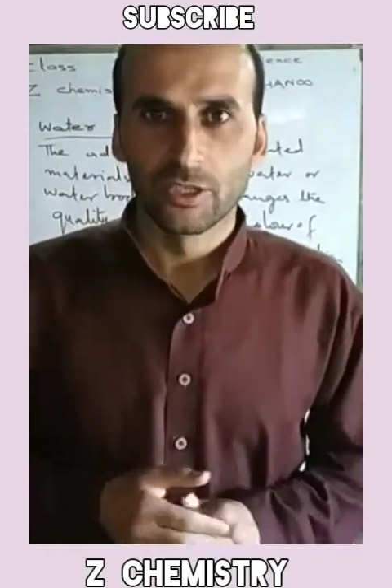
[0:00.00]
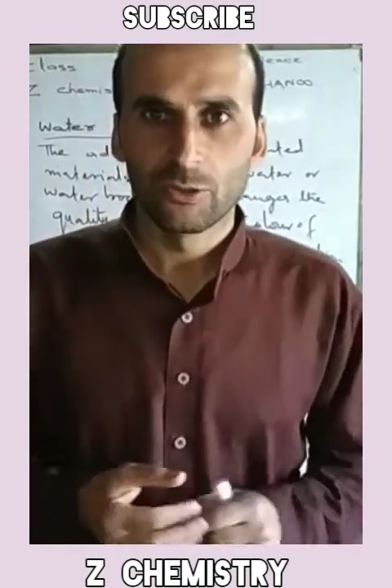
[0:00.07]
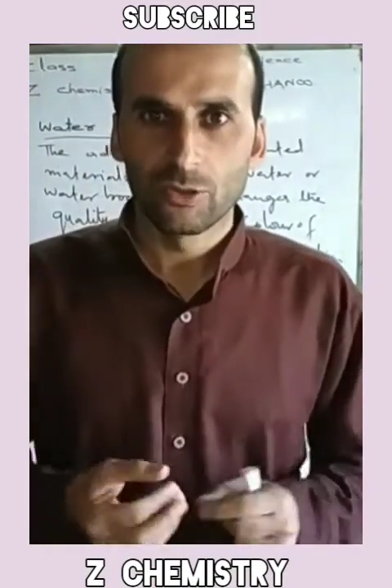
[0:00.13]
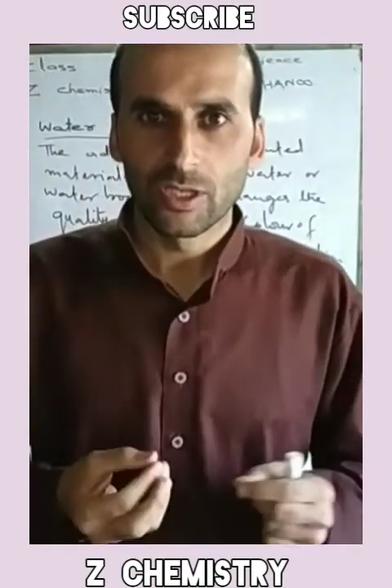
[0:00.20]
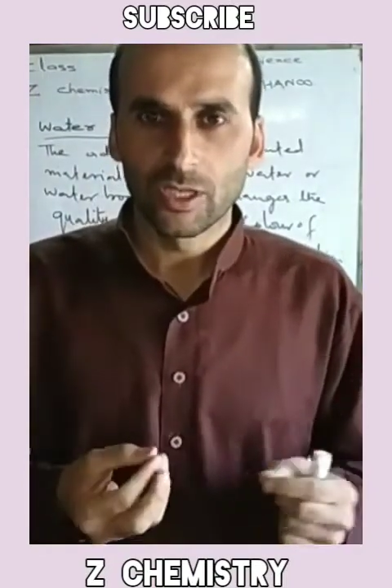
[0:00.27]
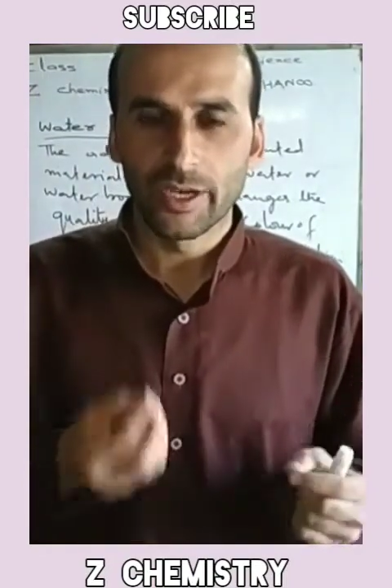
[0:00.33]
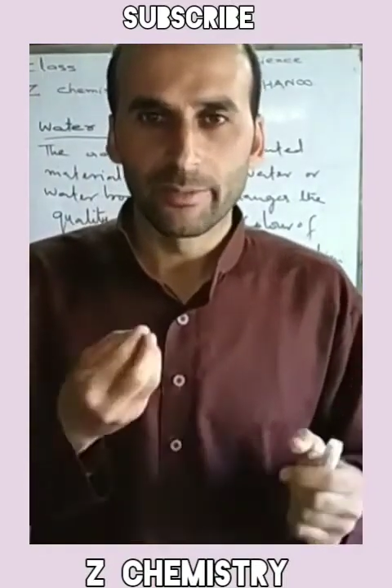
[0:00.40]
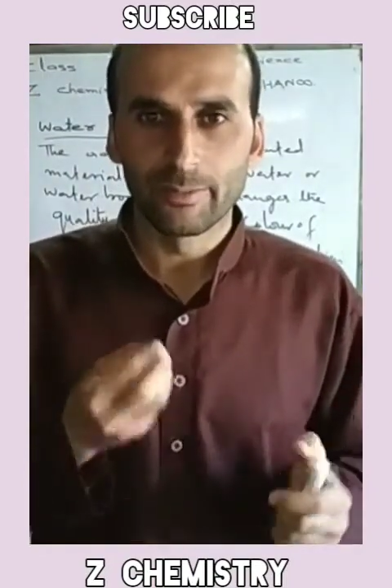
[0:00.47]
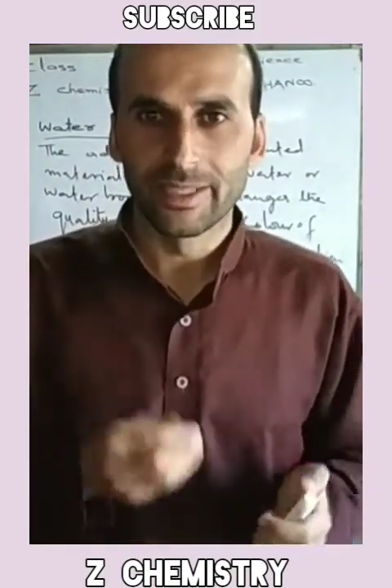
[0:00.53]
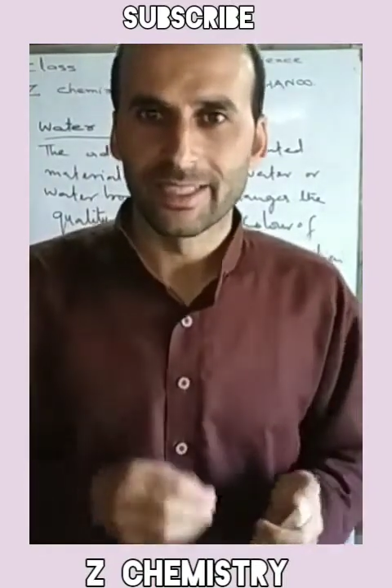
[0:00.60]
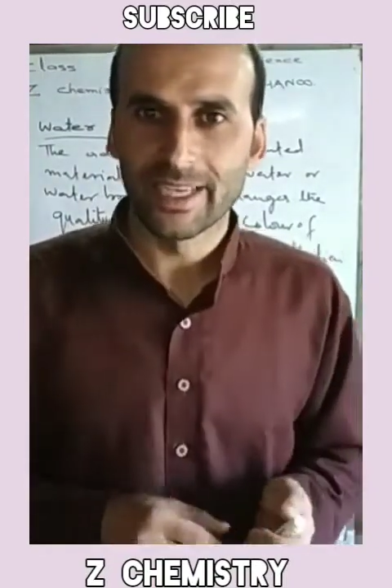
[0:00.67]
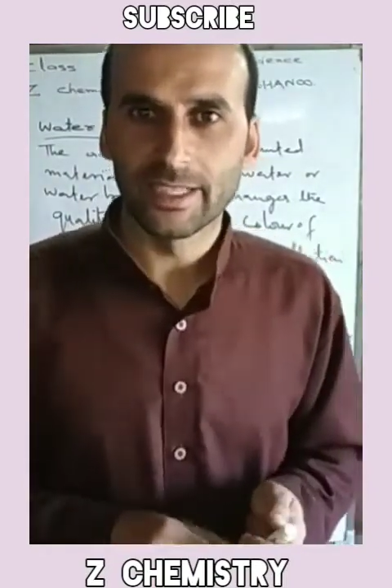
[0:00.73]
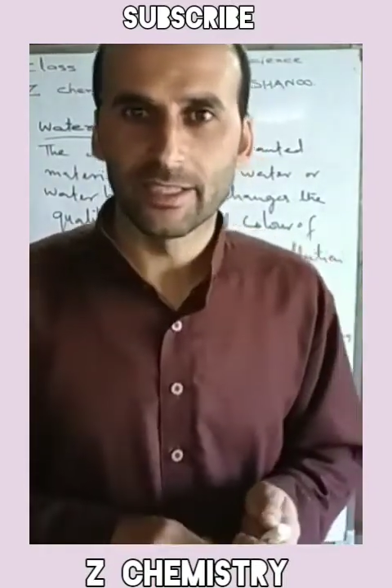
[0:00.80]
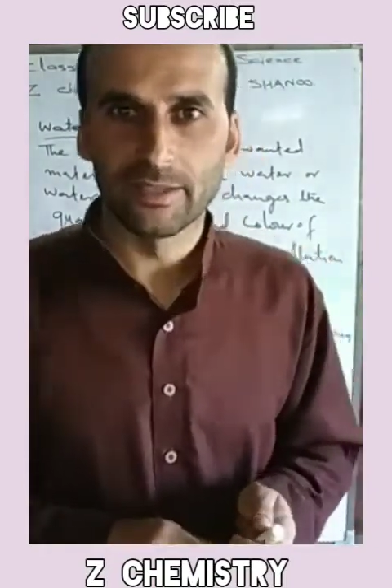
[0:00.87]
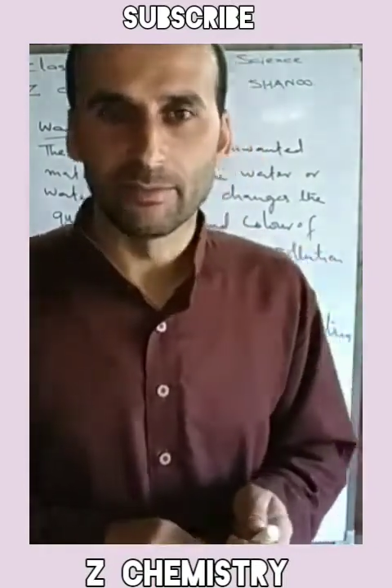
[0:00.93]
to curb
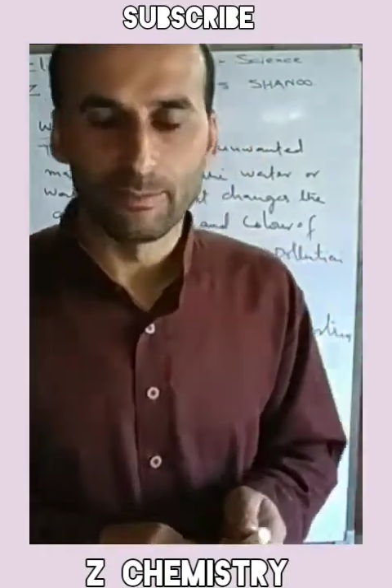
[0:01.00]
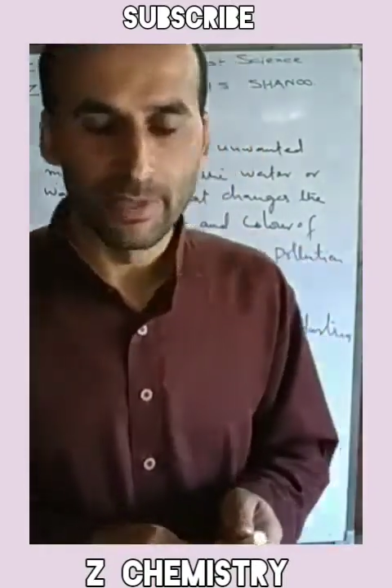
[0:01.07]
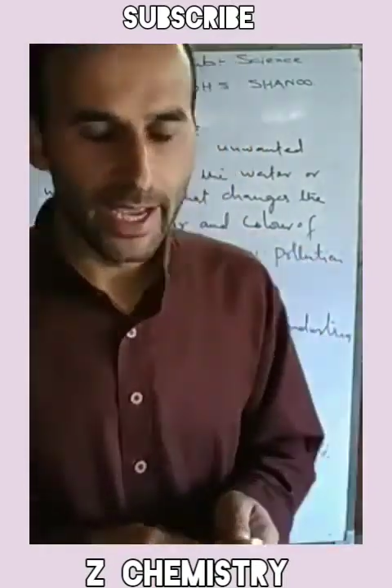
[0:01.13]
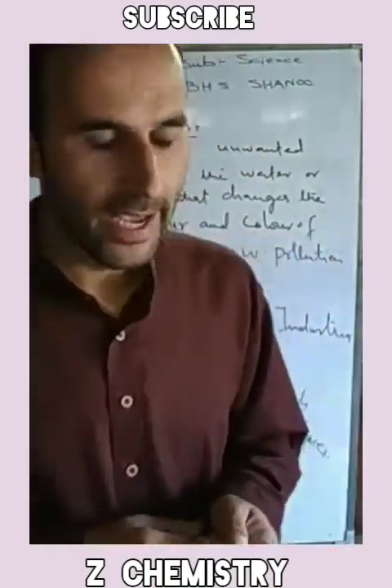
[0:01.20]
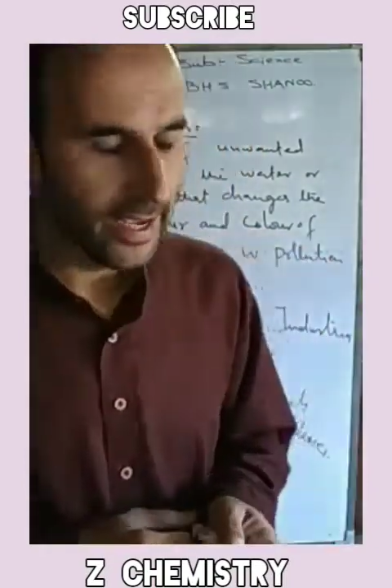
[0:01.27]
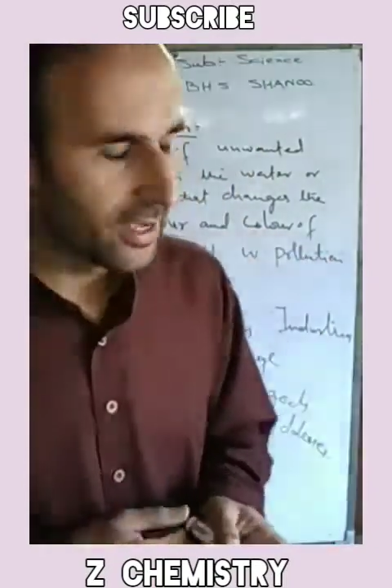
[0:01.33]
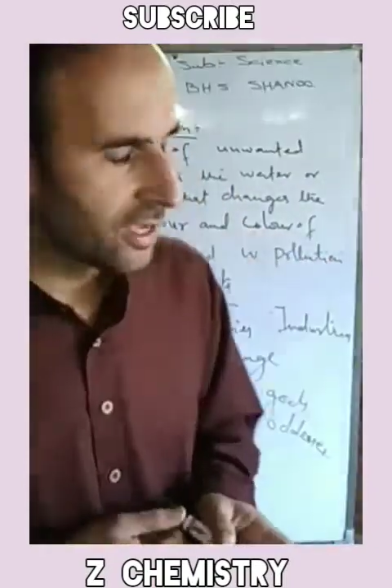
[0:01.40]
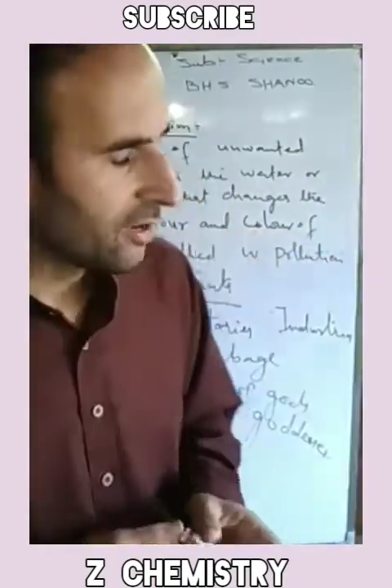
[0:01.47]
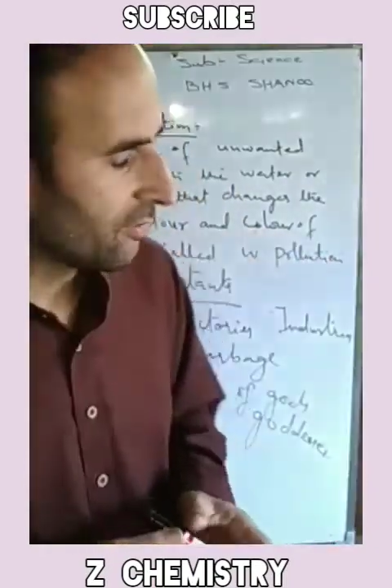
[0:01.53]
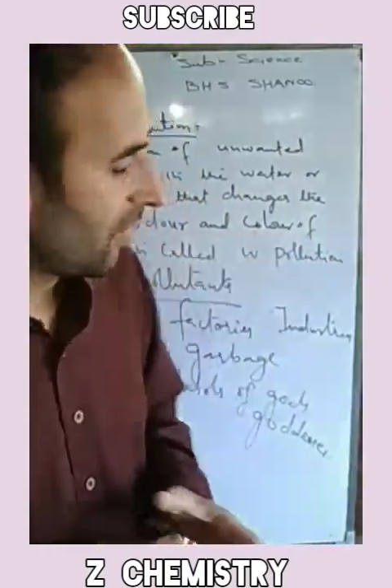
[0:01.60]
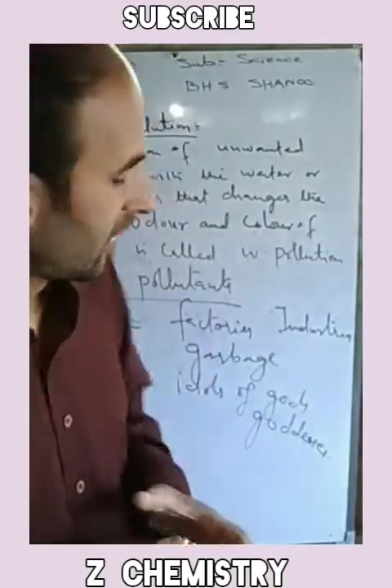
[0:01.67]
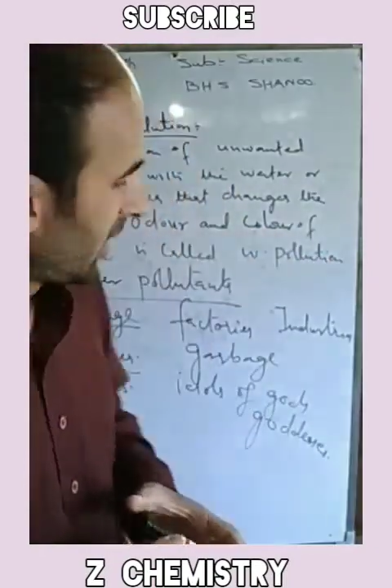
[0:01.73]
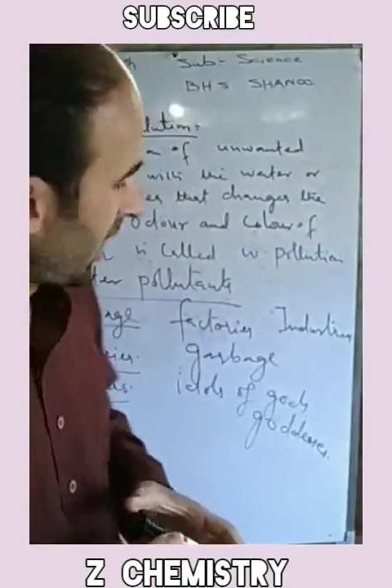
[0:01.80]
such mistake. For